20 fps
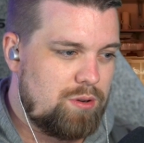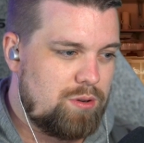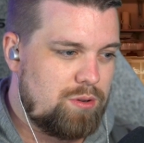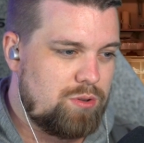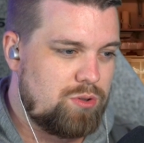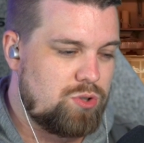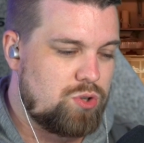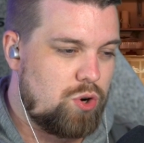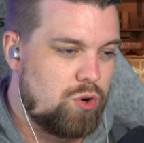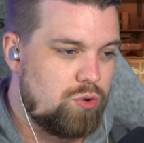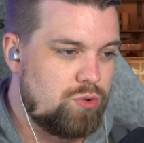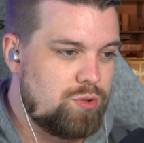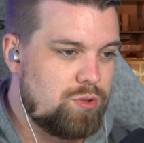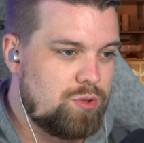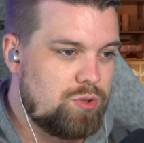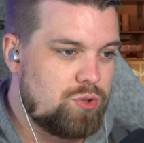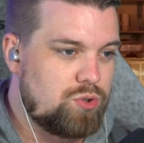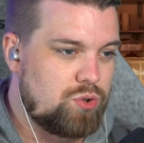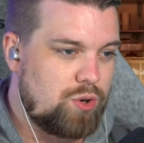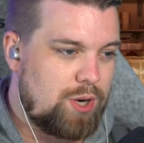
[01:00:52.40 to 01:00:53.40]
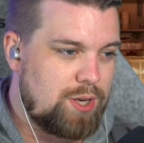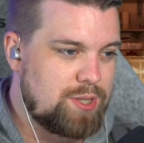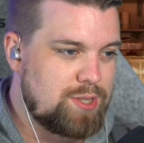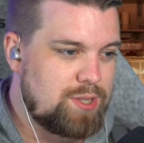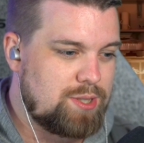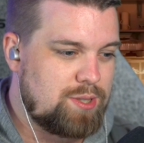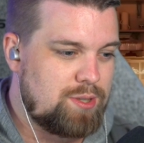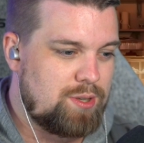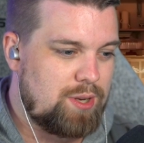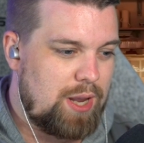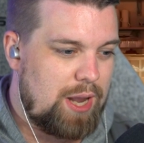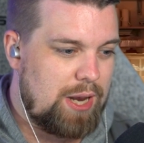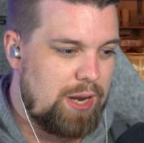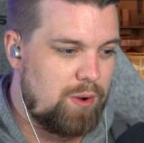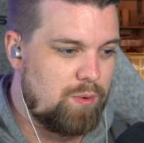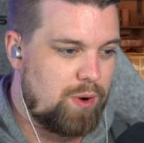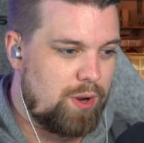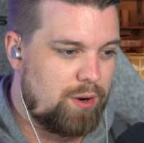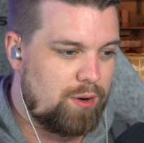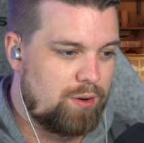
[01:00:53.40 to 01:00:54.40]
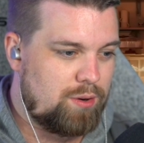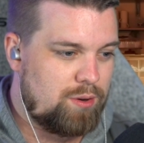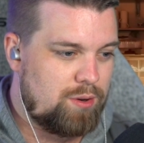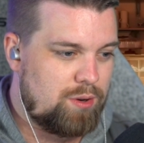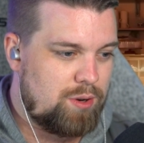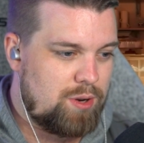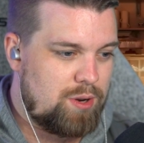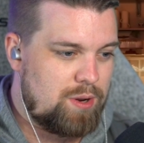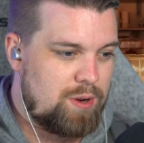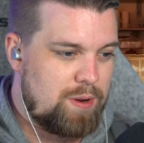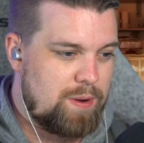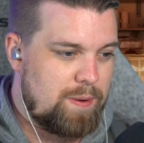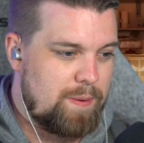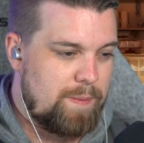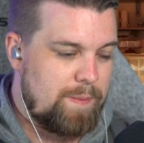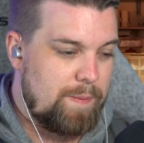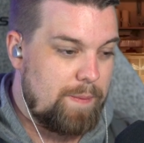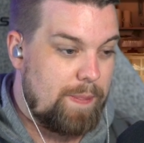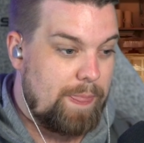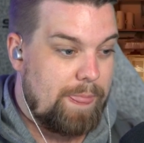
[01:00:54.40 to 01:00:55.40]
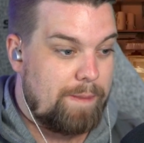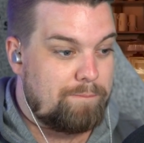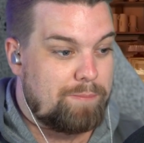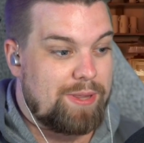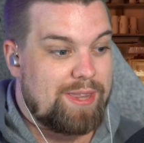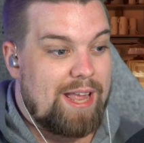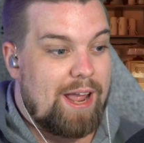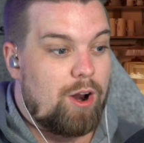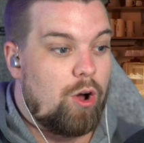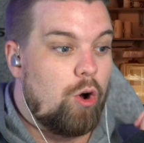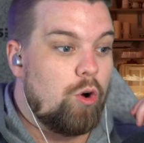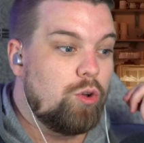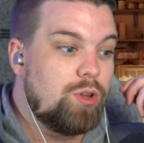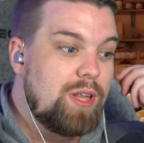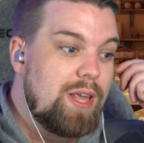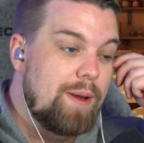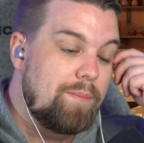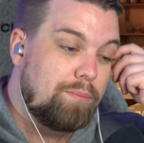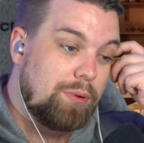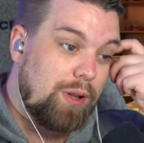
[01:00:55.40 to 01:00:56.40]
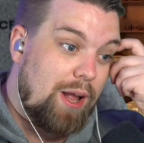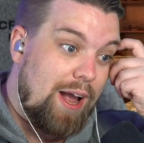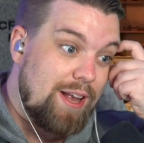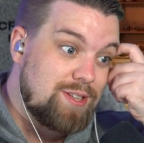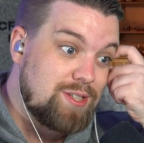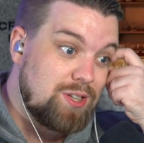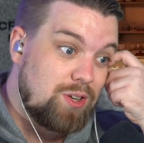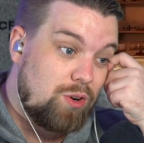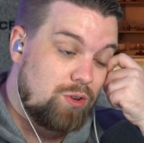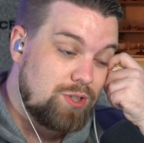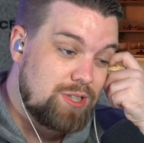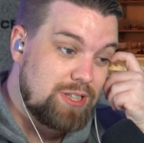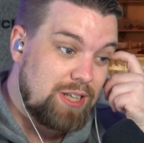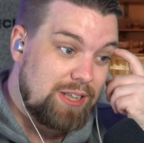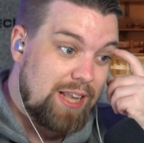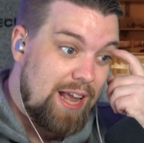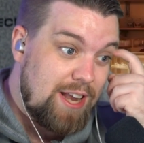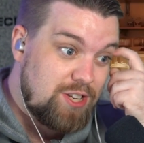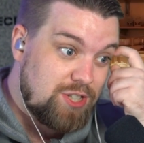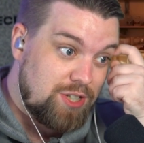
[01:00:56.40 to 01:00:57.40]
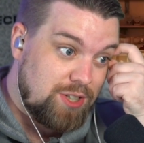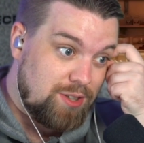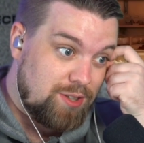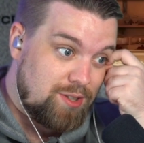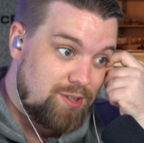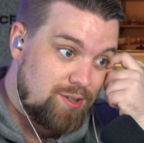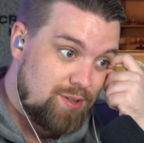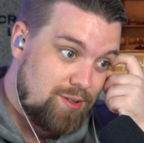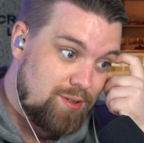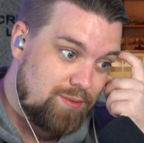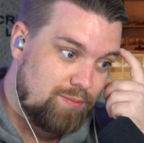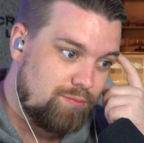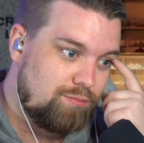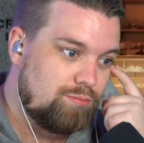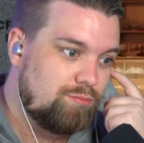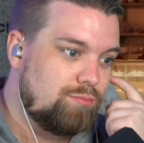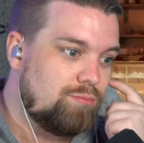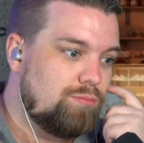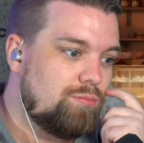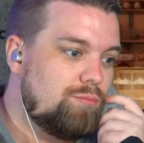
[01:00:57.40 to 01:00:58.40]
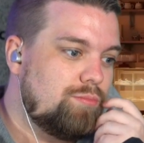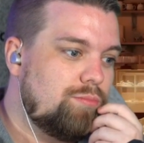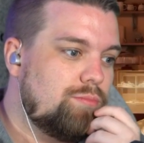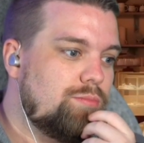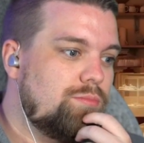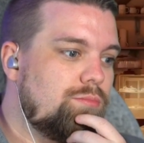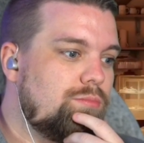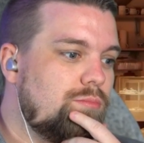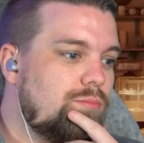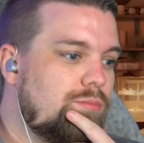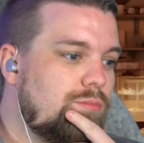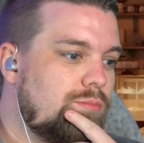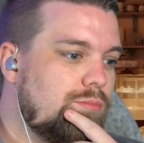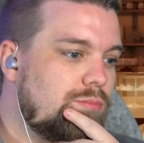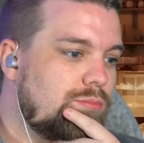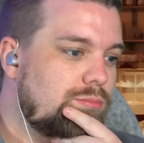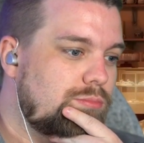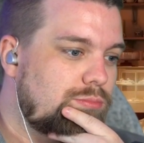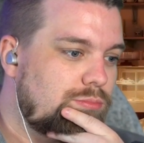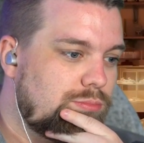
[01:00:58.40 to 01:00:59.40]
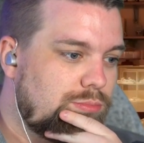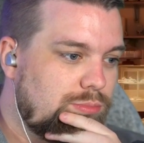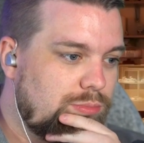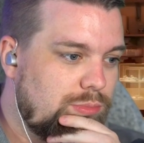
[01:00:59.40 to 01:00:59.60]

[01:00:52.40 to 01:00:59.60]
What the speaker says: don't trust anyone. But that only applies to constellations. There